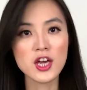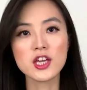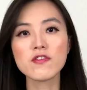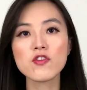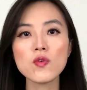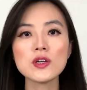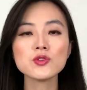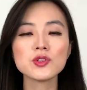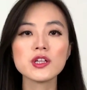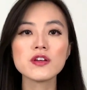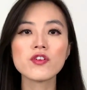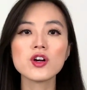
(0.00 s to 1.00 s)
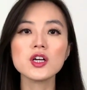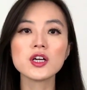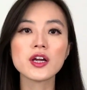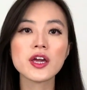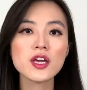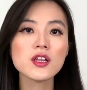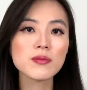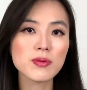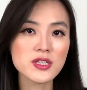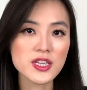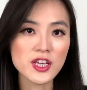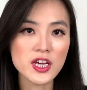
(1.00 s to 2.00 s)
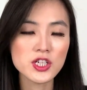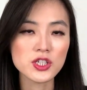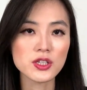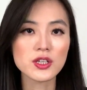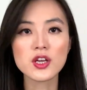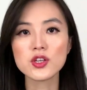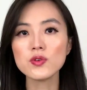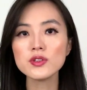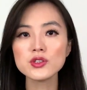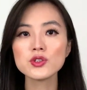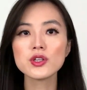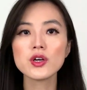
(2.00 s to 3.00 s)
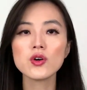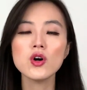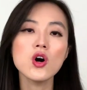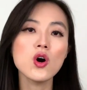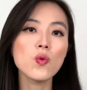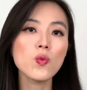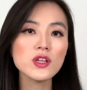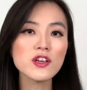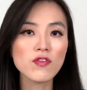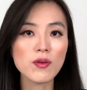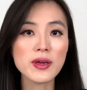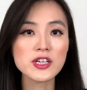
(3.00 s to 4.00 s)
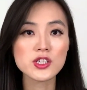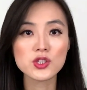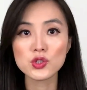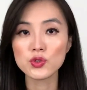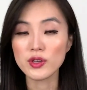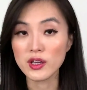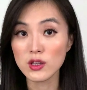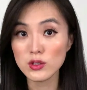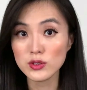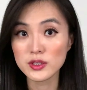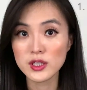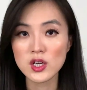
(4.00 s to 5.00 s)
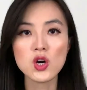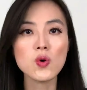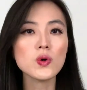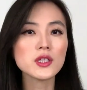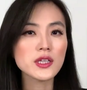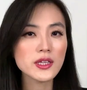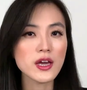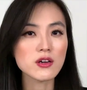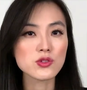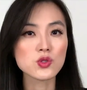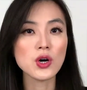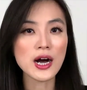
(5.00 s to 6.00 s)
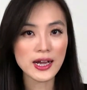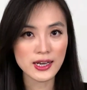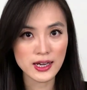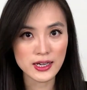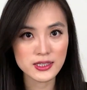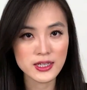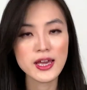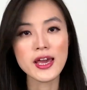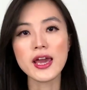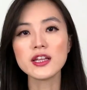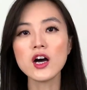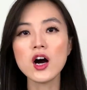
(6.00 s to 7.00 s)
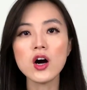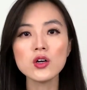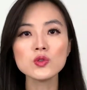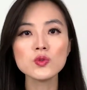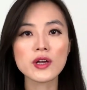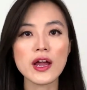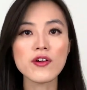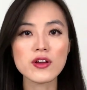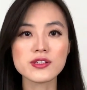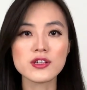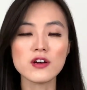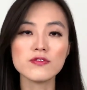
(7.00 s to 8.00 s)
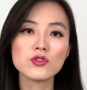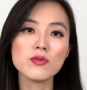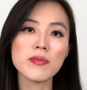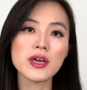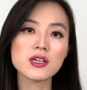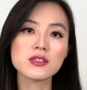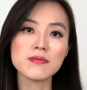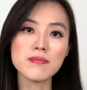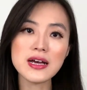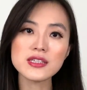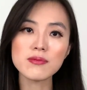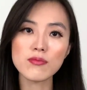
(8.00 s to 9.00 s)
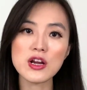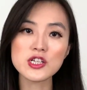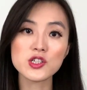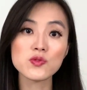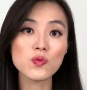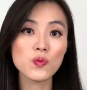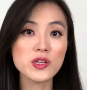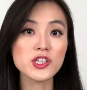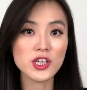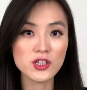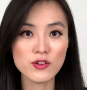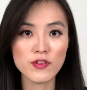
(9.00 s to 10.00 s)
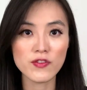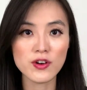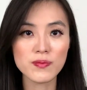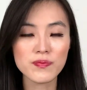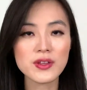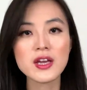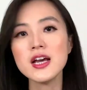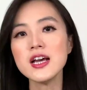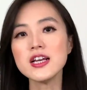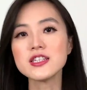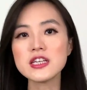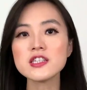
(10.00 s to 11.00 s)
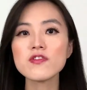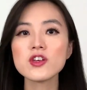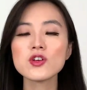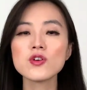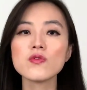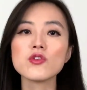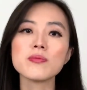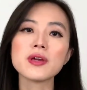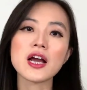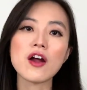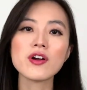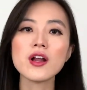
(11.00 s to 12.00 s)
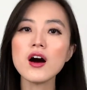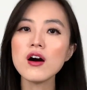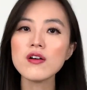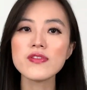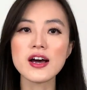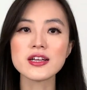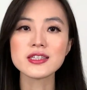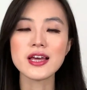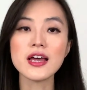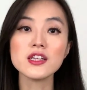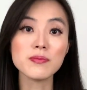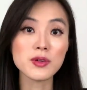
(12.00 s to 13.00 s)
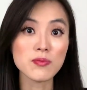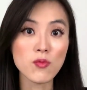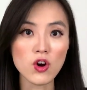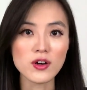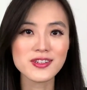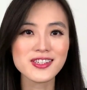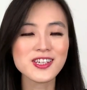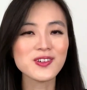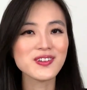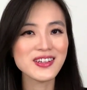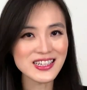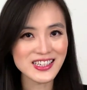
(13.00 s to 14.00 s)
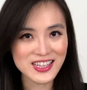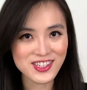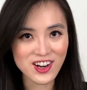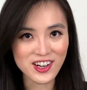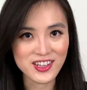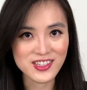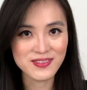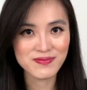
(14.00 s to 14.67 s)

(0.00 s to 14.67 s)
If you want to deliver a killer presentation, you need to know what information to include, what details to highlight, and how to carry yourself to make the best impression with the interviewer. This video will be covering all that and a bit more, so let's get started.